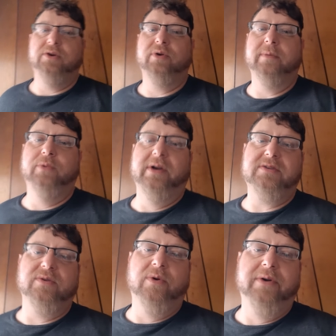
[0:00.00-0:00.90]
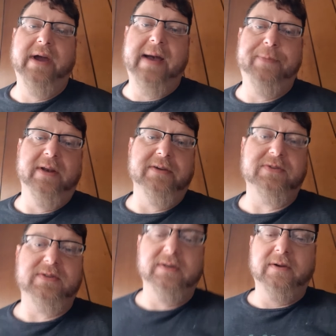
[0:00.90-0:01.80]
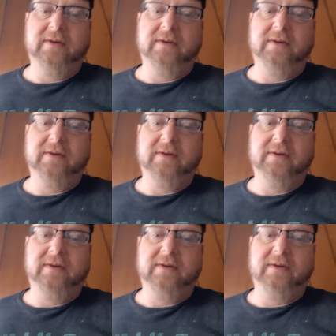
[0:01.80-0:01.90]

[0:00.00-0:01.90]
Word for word: Bliss, The Road to Happiness.